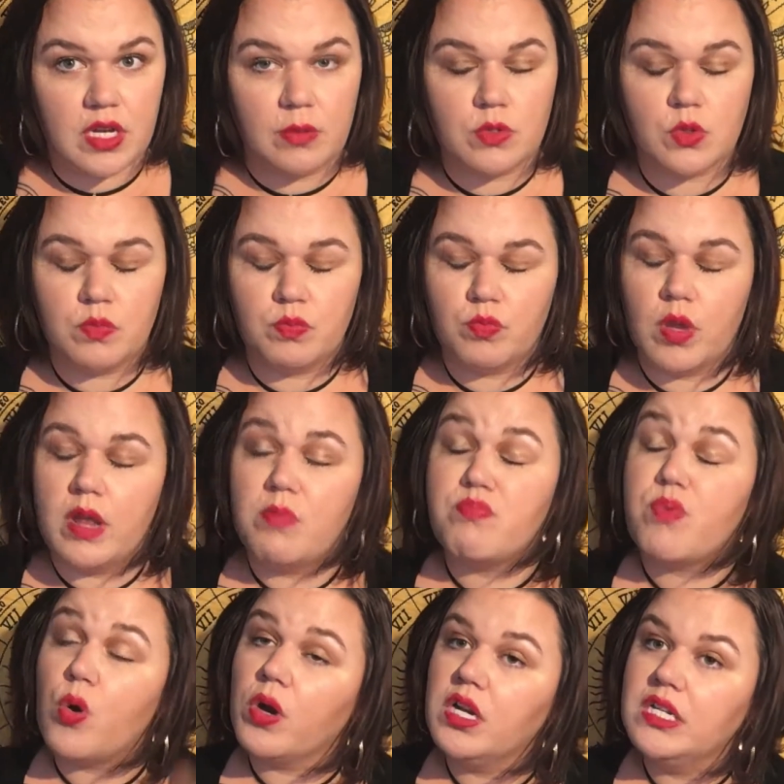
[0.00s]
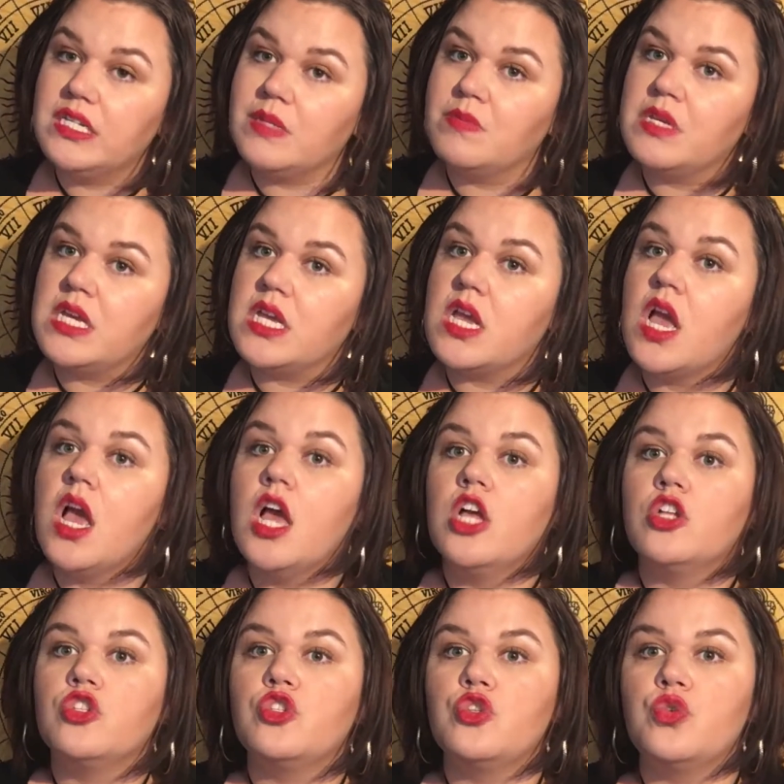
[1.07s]
And it was important to me
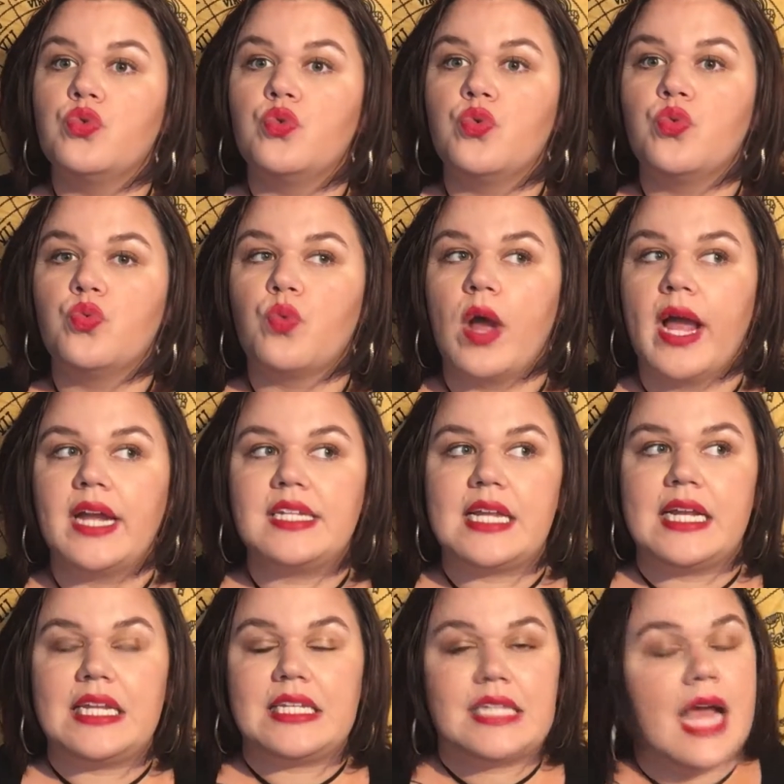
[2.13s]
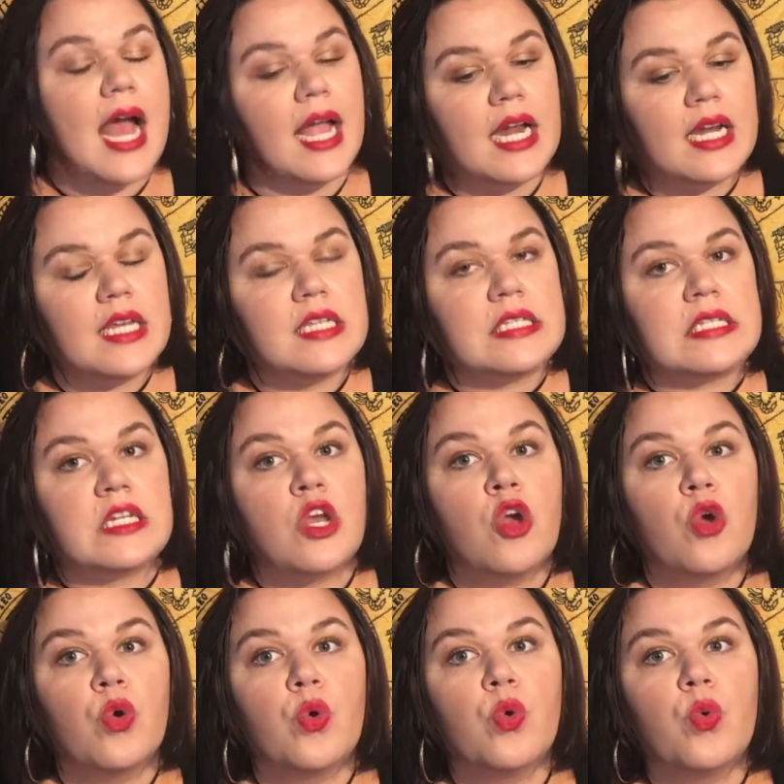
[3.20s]
to write an antagonist
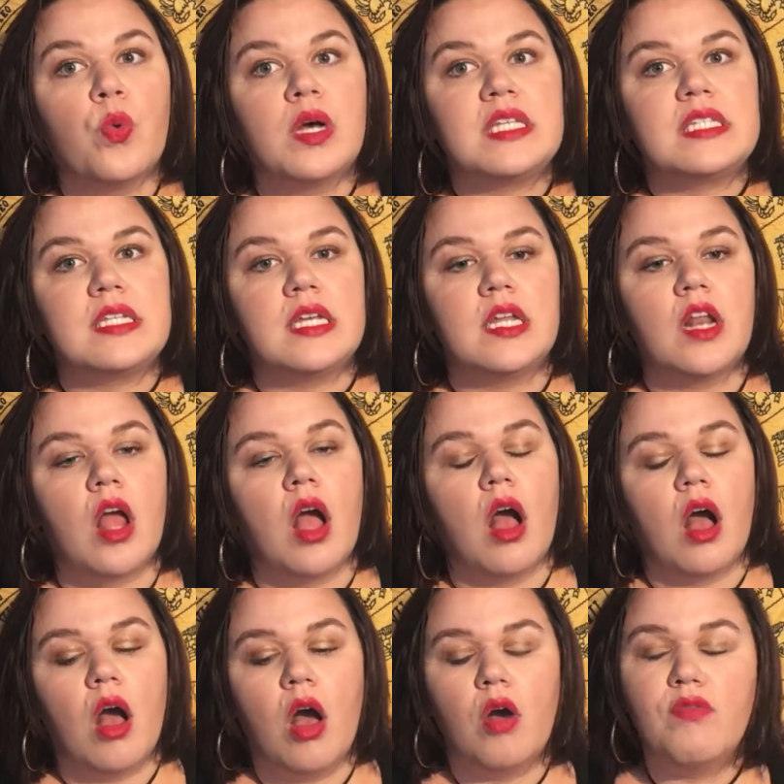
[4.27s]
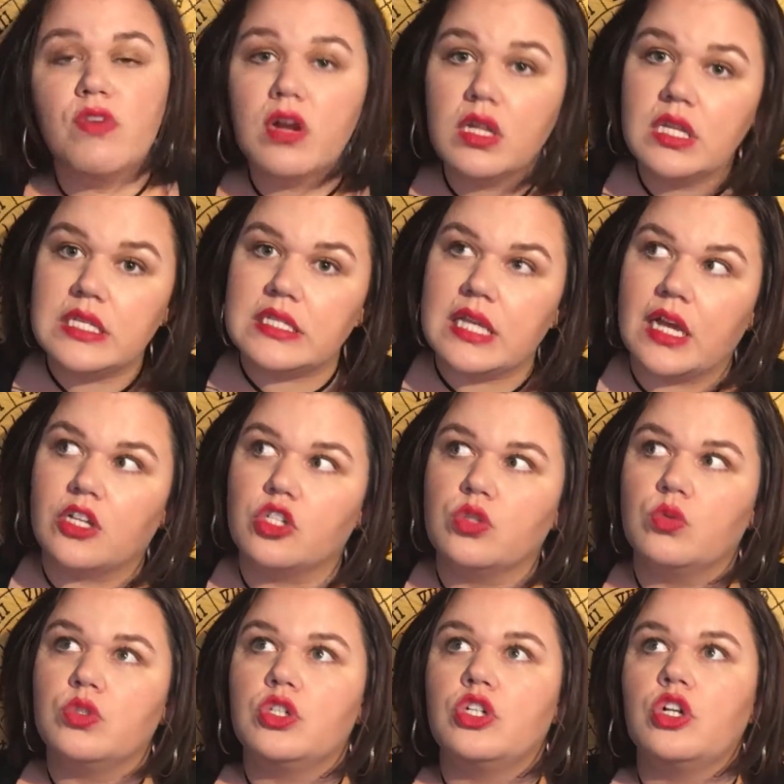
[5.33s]
who wasn't overtly
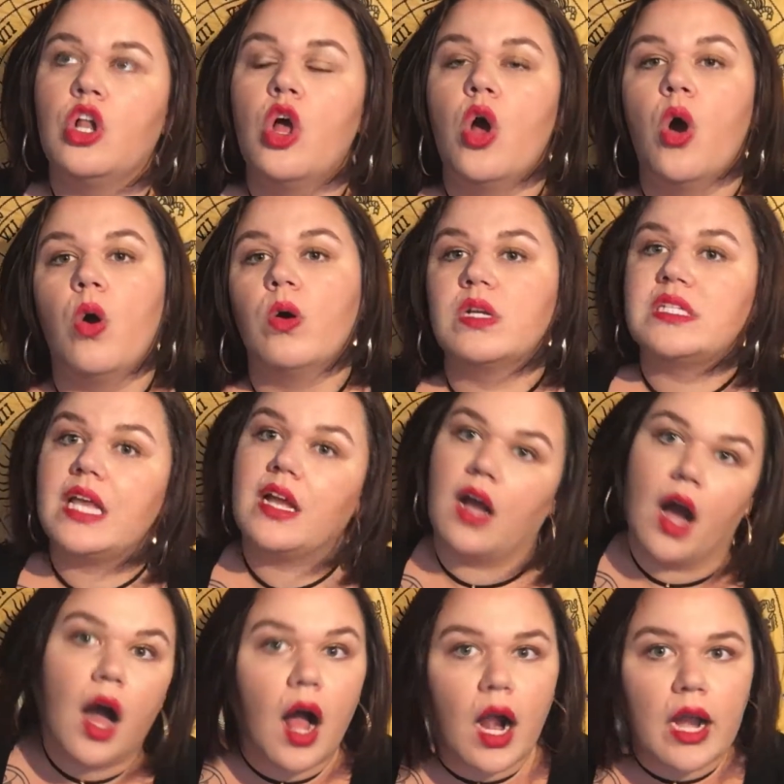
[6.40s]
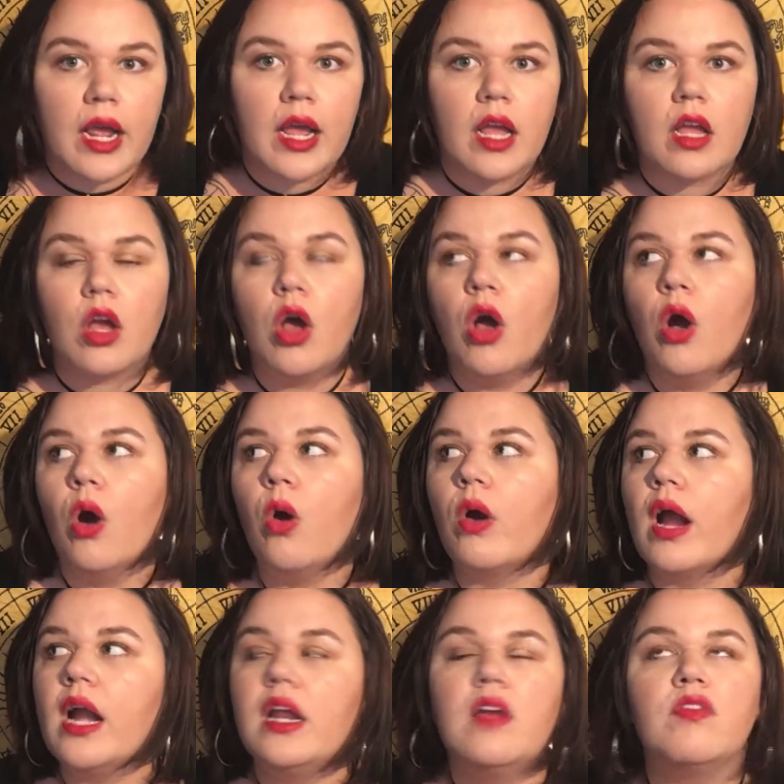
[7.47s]
sexual or psychotic
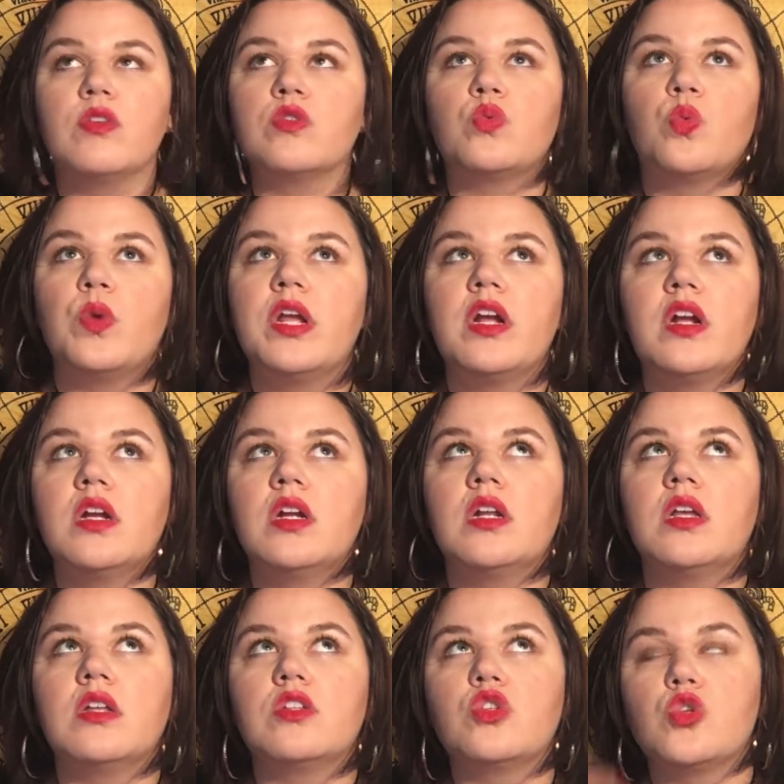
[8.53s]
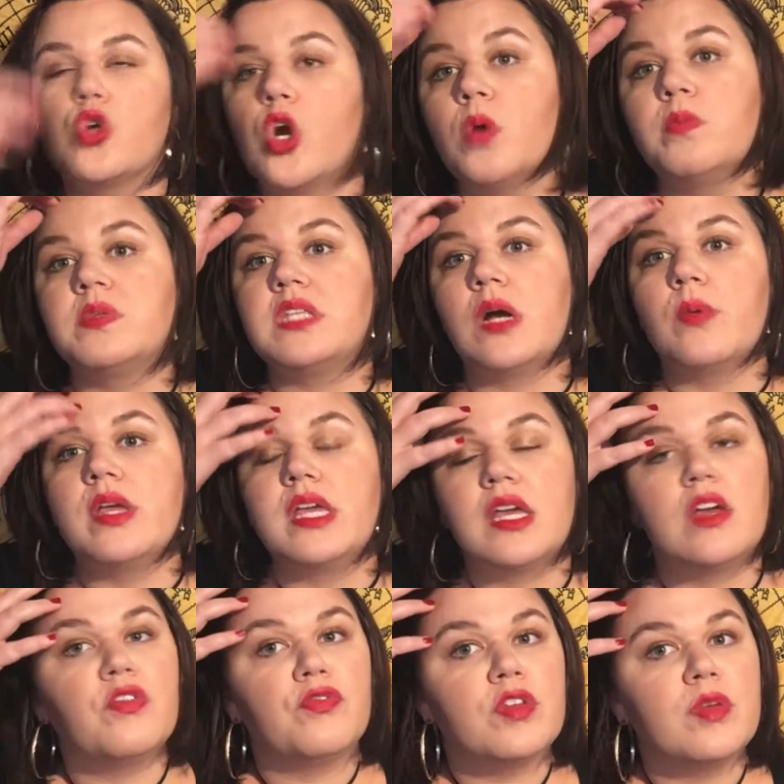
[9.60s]
or any of those weird tropes that we
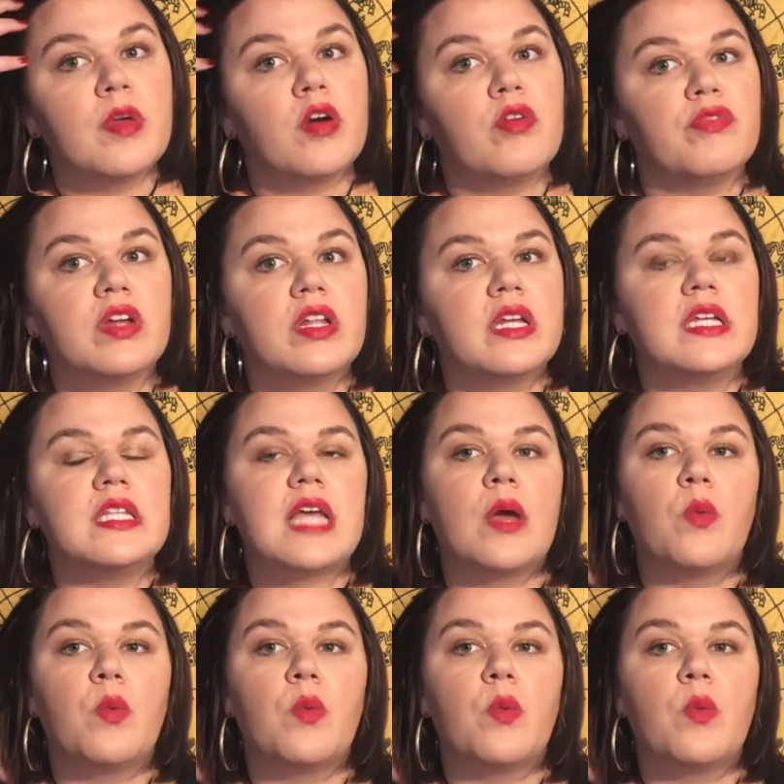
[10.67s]
give female villains.